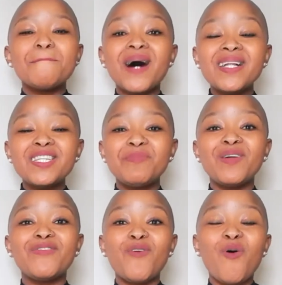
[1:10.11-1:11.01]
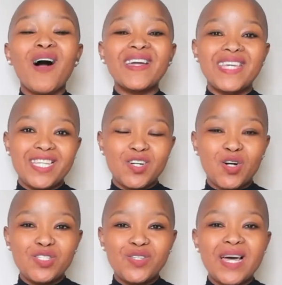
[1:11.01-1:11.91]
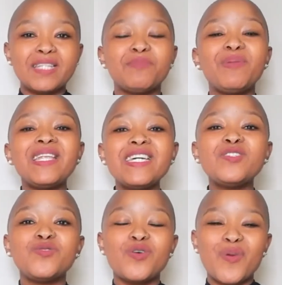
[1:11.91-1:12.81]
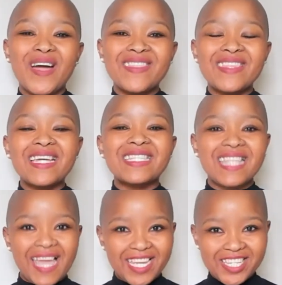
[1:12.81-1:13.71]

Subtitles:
But before I get onto that, please do the right things like,